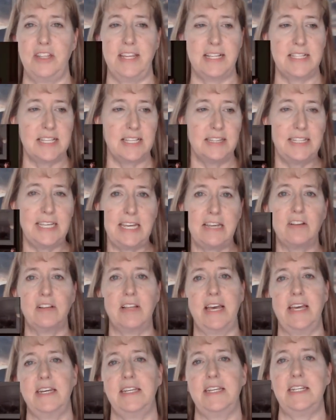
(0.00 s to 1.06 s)
That's a legal
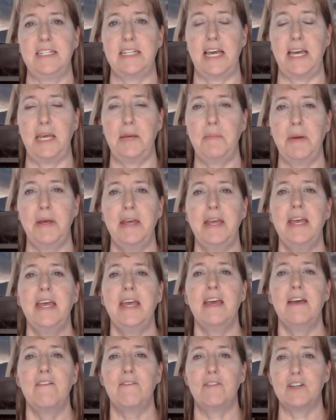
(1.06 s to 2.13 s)
entity type.
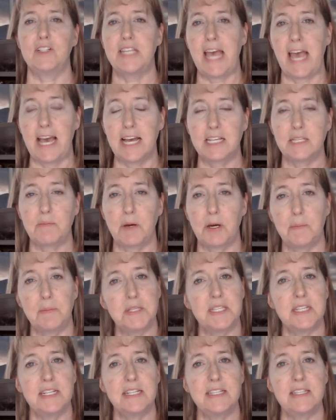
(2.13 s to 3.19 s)
For tax
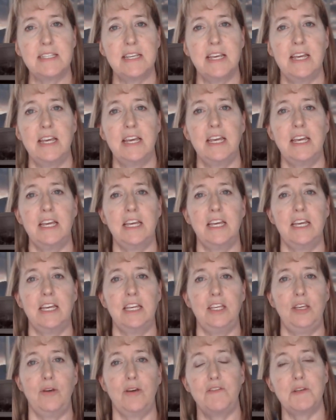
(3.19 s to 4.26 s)
purposes,
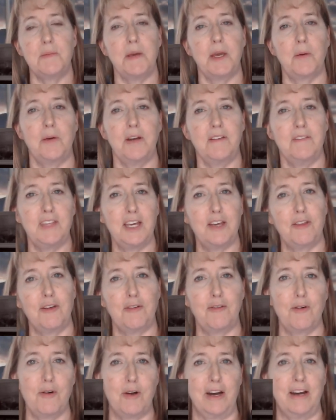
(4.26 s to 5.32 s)
you have to pick one of the other
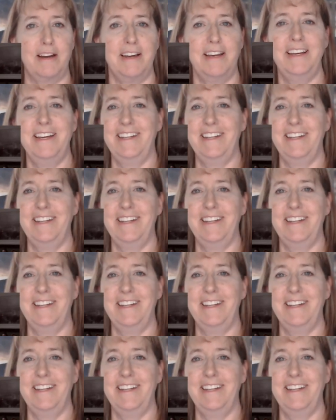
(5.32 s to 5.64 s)
four.